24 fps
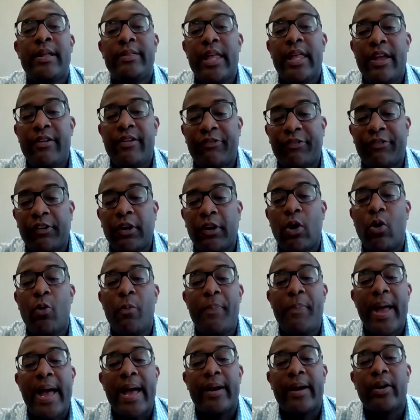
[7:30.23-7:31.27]
they flow
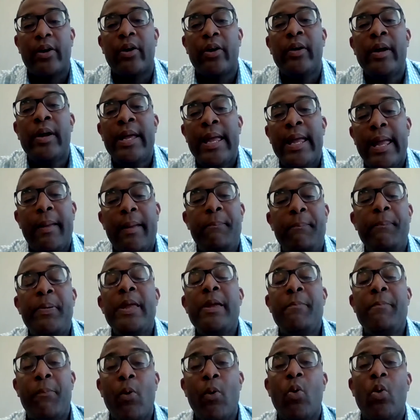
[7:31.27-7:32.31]
better, and
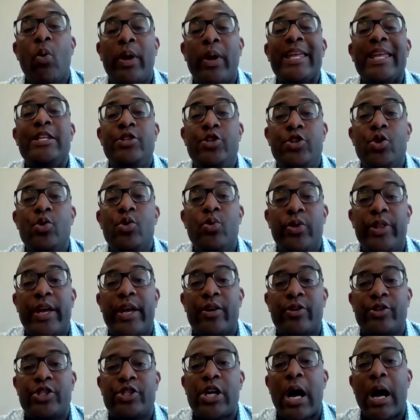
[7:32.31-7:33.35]
people can do
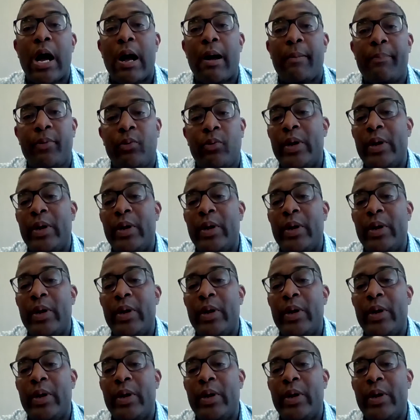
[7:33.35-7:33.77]
their job